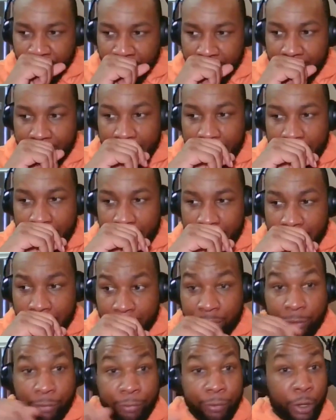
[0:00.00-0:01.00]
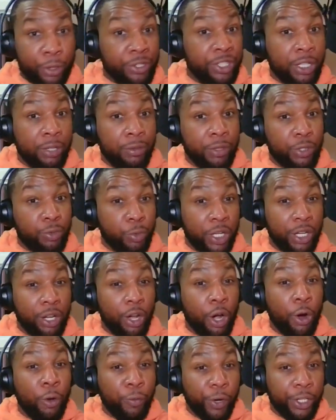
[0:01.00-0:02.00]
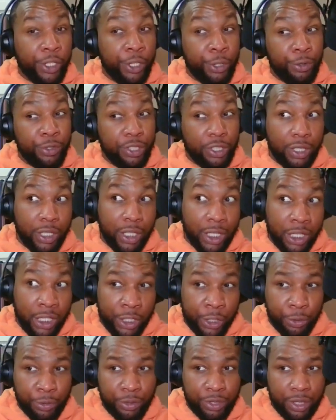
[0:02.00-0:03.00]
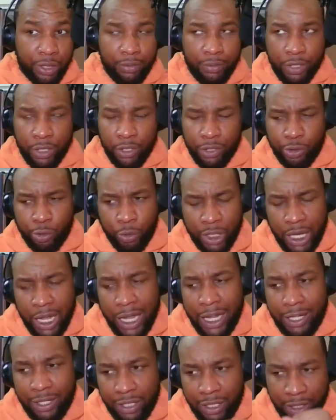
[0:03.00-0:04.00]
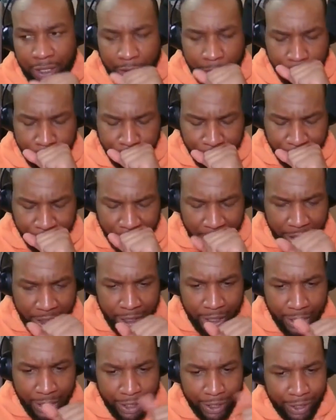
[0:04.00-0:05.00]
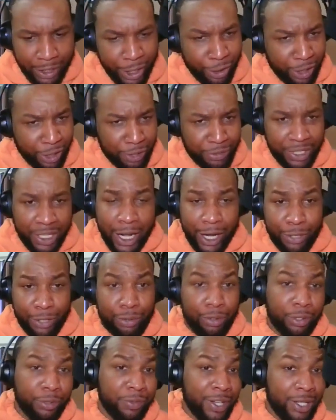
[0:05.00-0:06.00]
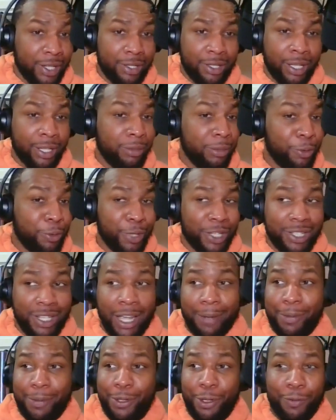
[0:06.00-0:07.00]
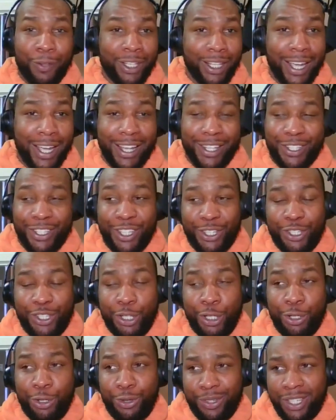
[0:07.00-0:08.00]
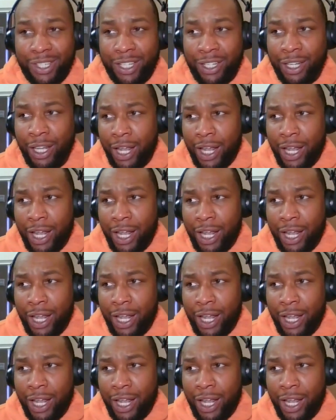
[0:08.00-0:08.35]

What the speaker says: They got their first series win over Houston in Houston since 2018. And here comes the Astros fans telling me what has happened over the last 6 years and